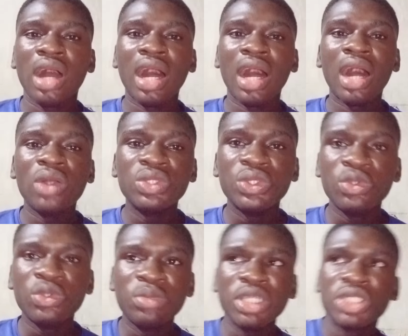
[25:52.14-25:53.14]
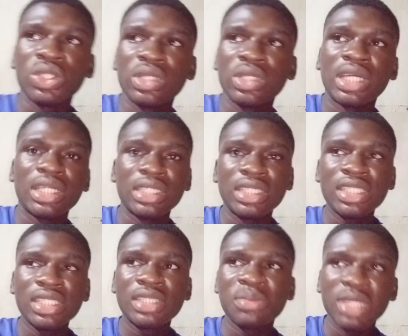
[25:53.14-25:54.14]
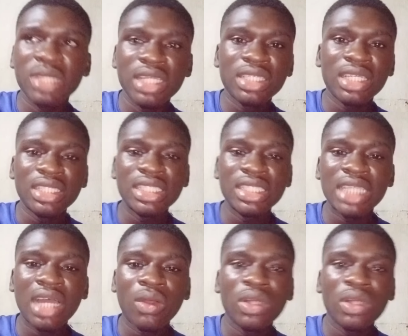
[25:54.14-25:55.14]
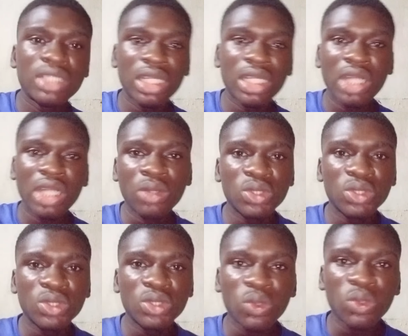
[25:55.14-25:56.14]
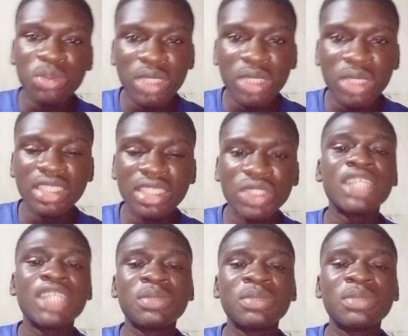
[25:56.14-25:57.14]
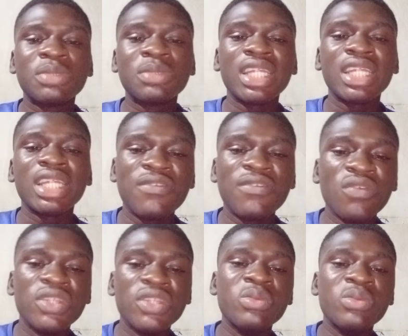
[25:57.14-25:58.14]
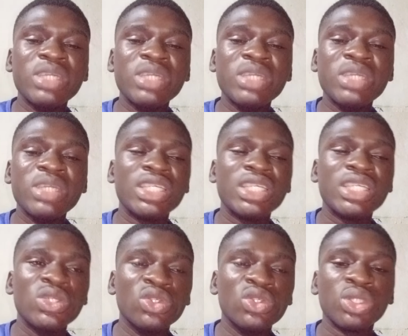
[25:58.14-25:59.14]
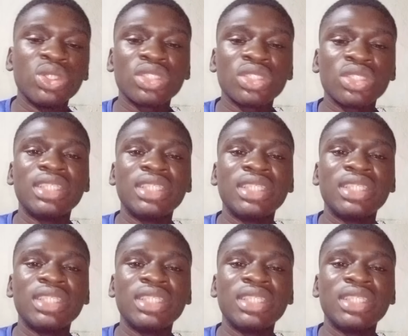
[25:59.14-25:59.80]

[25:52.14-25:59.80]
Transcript: How do you make sure that this minute and these hours count towards monetization, especially if your video meets the YouTube Shorts criteria?